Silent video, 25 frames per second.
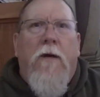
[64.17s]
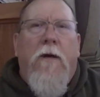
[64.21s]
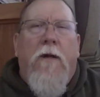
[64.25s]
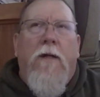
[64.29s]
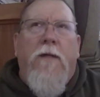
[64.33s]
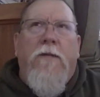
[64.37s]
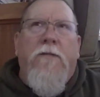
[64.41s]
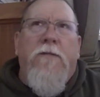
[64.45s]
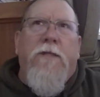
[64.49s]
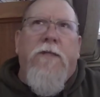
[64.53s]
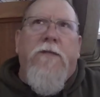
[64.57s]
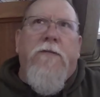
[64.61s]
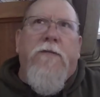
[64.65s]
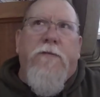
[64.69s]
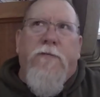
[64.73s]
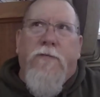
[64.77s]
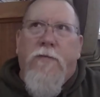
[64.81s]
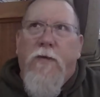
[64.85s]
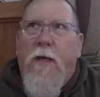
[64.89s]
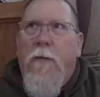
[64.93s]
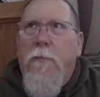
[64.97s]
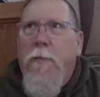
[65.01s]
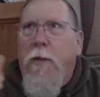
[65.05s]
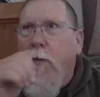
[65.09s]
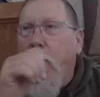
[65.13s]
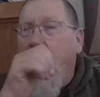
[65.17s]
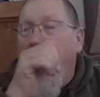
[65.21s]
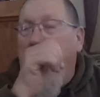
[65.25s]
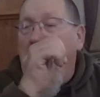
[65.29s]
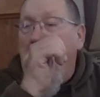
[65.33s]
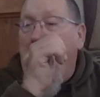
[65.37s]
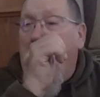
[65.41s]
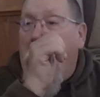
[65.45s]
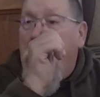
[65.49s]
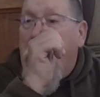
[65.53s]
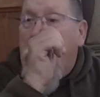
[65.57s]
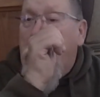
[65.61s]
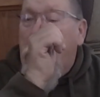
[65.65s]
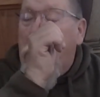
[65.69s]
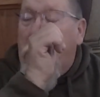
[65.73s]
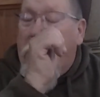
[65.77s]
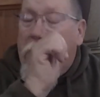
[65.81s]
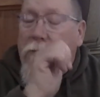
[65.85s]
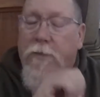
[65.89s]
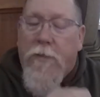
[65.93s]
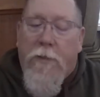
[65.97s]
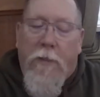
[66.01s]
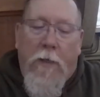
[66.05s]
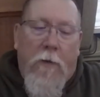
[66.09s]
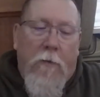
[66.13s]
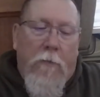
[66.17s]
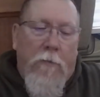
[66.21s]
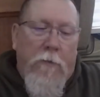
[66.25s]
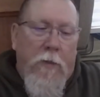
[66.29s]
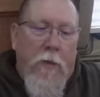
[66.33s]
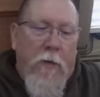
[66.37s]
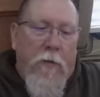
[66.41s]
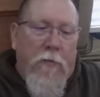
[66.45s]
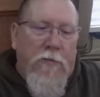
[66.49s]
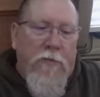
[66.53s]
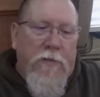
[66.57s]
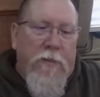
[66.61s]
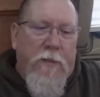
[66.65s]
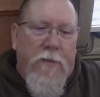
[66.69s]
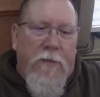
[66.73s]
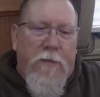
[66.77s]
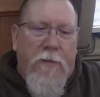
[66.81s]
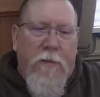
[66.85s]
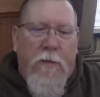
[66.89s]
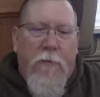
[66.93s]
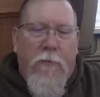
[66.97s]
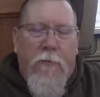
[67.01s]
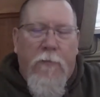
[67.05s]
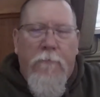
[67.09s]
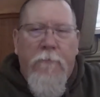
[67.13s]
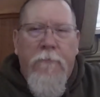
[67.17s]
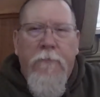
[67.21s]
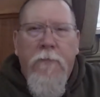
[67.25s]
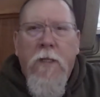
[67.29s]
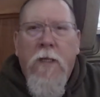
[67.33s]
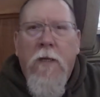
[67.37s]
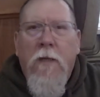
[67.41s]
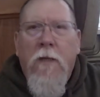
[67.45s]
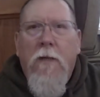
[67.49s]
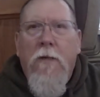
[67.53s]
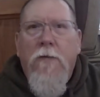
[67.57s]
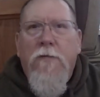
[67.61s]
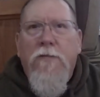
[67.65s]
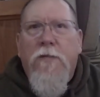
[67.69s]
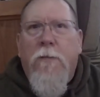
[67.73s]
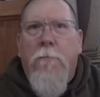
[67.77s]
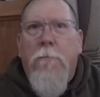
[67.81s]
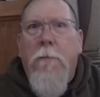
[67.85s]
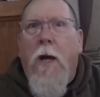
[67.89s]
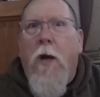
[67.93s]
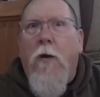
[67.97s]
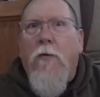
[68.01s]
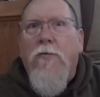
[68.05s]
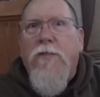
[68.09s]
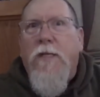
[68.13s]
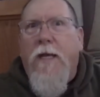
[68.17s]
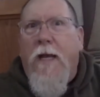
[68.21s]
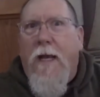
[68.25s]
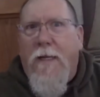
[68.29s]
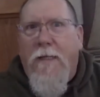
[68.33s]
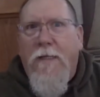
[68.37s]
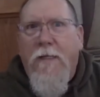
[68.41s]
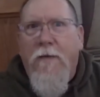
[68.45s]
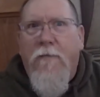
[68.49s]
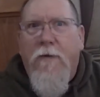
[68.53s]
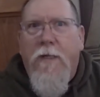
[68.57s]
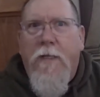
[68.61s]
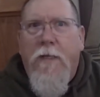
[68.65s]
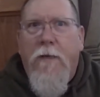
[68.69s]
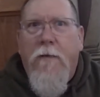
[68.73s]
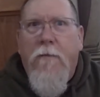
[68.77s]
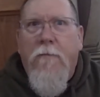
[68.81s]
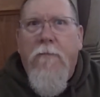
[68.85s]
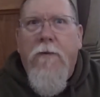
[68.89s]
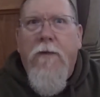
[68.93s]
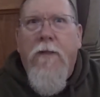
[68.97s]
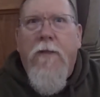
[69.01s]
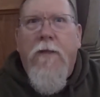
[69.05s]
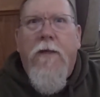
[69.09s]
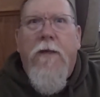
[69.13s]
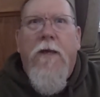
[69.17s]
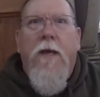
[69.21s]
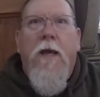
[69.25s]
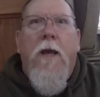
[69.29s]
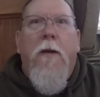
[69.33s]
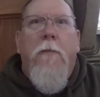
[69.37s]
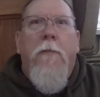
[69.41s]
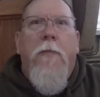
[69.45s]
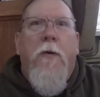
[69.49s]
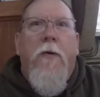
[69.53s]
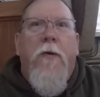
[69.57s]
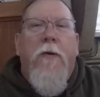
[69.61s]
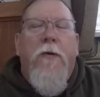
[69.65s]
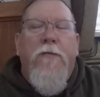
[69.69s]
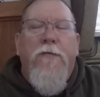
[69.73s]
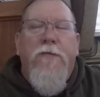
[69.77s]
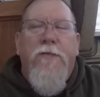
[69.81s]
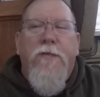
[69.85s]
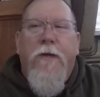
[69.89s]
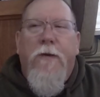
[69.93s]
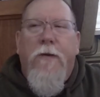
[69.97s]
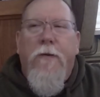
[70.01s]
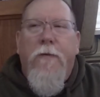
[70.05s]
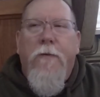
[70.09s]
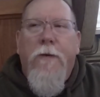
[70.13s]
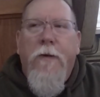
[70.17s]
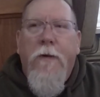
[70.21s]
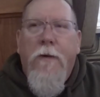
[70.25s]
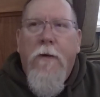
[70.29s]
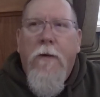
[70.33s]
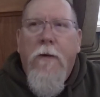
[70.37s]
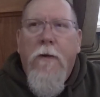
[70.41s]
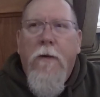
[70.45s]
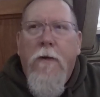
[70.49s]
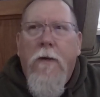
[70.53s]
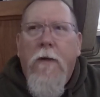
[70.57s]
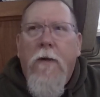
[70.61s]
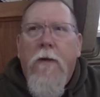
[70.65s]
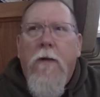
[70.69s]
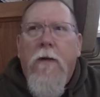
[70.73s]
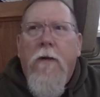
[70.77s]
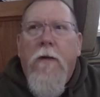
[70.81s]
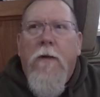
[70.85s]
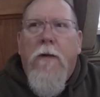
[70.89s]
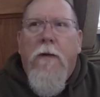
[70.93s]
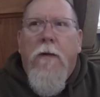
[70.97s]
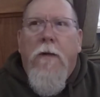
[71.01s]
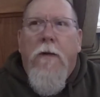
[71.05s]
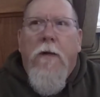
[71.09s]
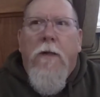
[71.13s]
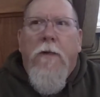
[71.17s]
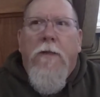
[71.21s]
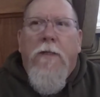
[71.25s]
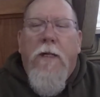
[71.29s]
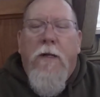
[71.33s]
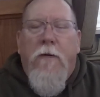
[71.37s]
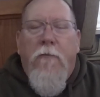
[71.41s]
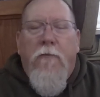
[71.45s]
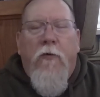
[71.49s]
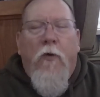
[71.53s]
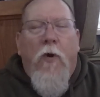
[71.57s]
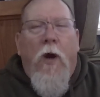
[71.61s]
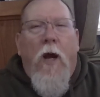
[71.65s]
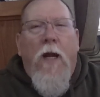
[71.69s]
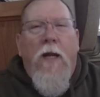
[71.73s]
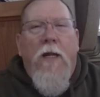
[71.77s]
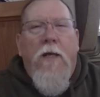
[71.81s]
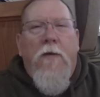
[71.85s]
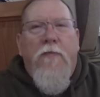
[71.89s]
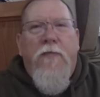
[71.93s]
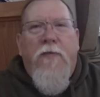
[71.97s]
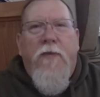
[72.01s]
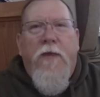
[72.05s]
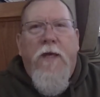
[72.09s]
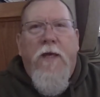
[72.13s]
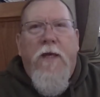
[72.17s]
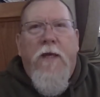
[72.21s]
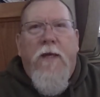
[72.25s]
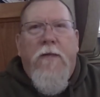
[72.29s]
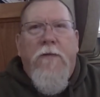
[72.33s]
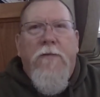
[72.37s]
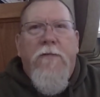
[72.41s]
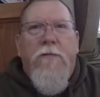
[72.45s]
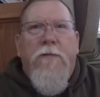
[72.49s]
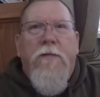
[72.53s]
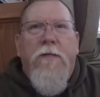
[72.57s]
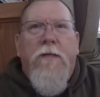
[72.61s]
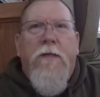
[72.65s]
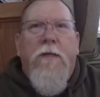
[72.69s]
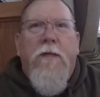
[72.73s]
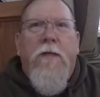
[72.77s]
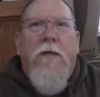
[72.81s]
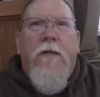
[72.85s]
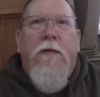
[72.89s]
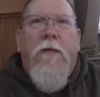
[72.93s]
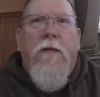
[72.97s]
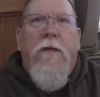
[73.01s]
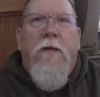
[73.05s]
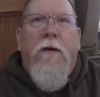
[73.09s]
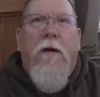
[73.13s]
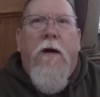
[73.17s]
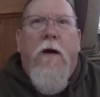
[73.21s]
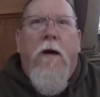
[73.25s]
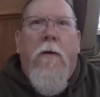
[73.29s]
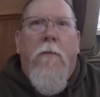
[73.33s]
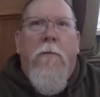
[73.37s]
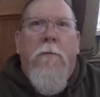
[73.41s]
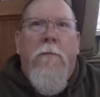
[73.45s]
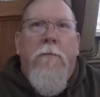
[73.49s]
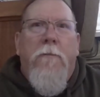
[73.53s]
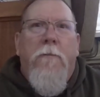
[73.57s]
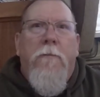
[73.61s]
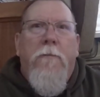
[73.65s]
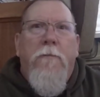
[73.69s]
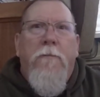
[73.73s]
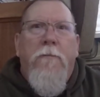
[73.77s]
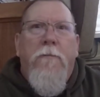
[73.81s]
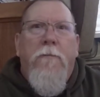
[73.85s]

of hunting season, so that'd be right, about two months ago, noticed that there were some mouse activity in the camper, and so, did a variety of things, um,